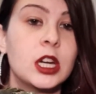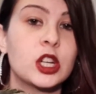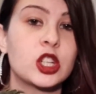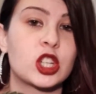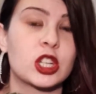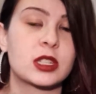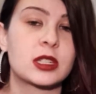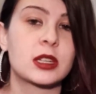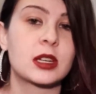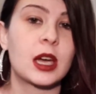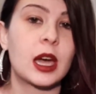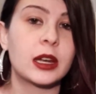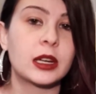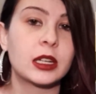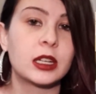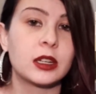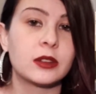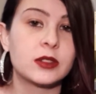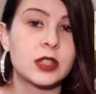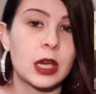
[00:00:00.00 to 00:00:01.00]
just to kind
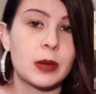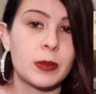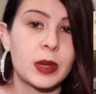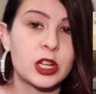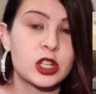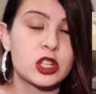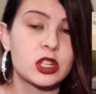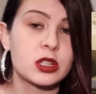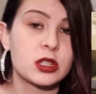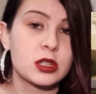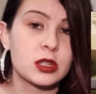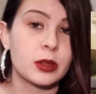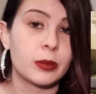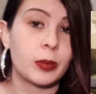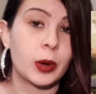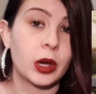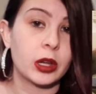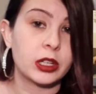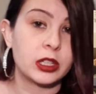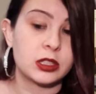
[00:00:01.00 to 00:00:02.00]
of give dimension to the
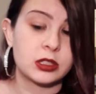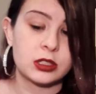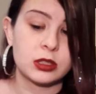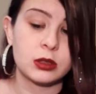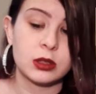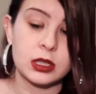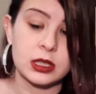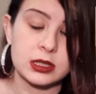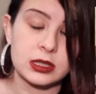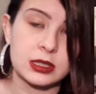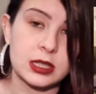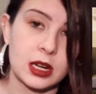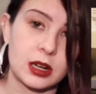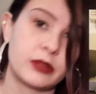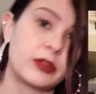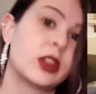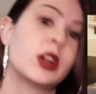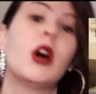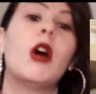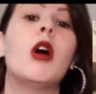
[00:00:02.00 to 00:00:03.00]
bodysuit instead
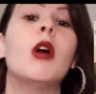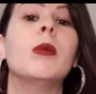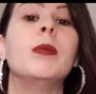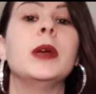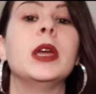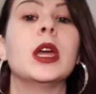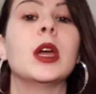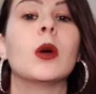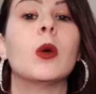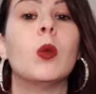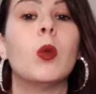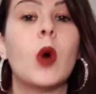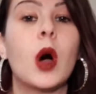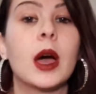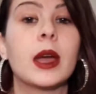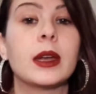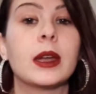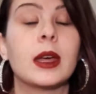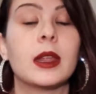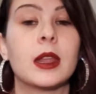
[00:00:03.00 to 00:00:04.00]
of it all being
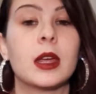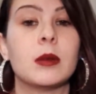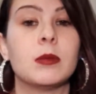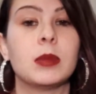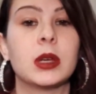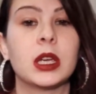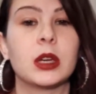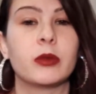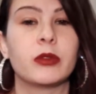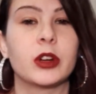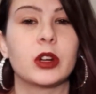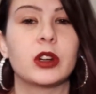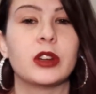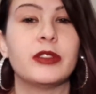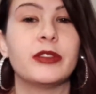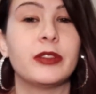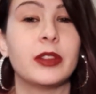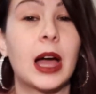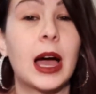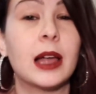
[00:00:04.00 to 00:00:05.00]
one and then being very
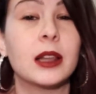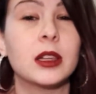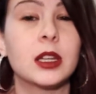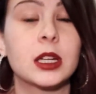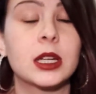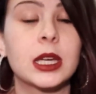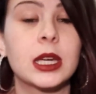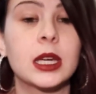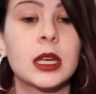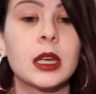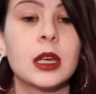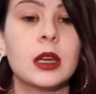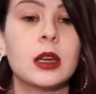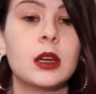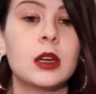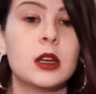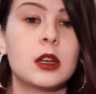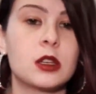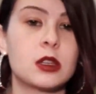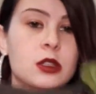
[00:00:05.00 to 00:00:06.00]
flat looking.
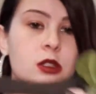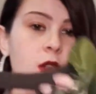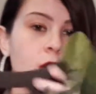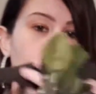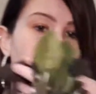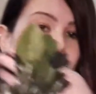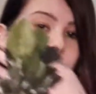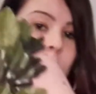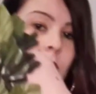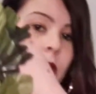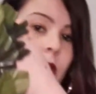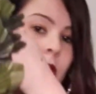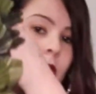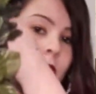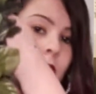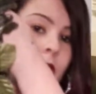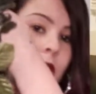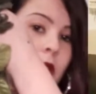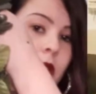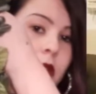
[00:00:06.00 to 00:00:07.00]
So
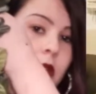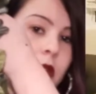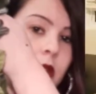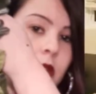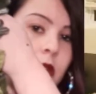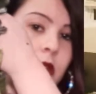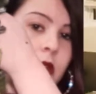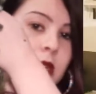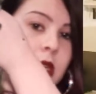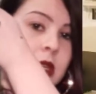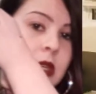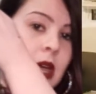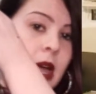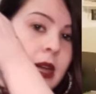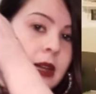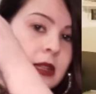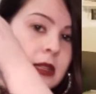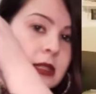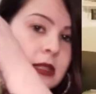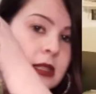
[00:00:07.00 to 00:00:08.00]
you can
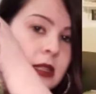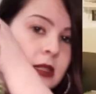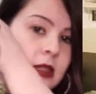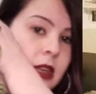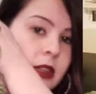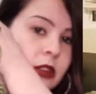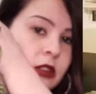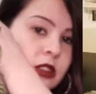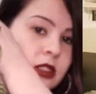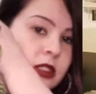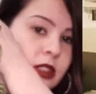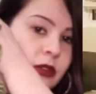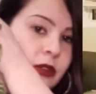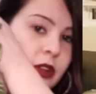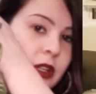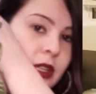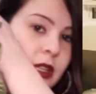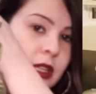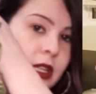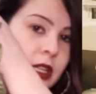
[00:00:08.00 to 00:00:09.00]
kind of see that there's
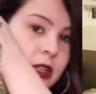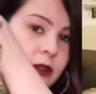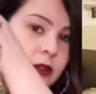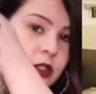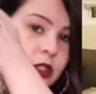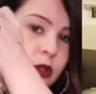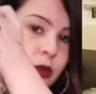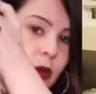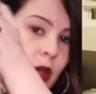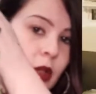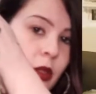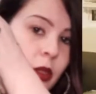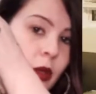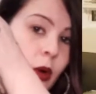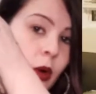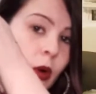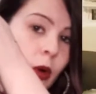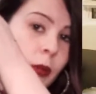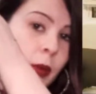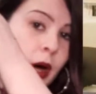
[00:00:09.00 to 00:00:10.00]
different leaves throughout the
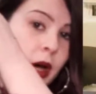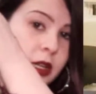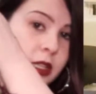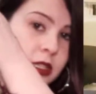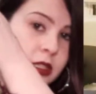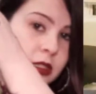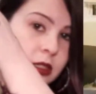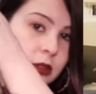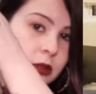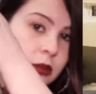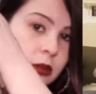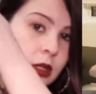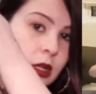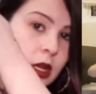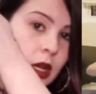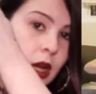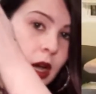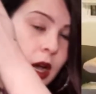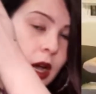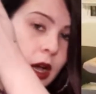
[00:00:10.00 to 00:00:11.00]
whole bodysuit,
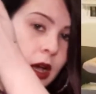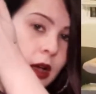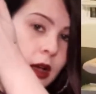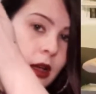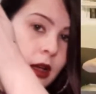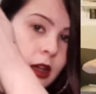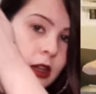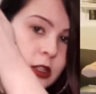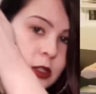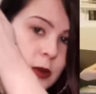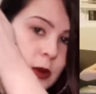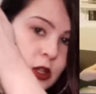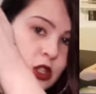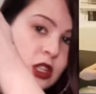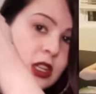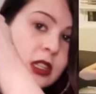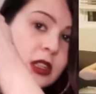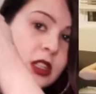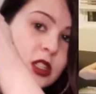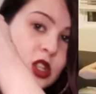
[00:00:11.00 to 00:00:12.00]

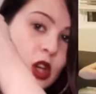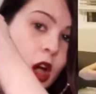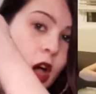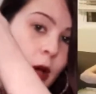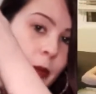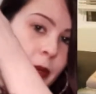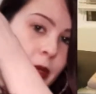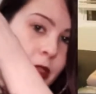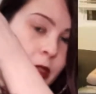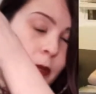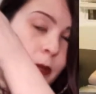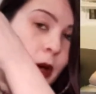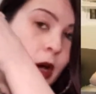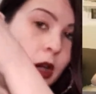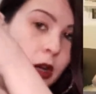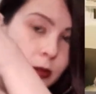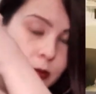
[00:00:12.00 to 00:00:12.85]
especially at the top and the bottom,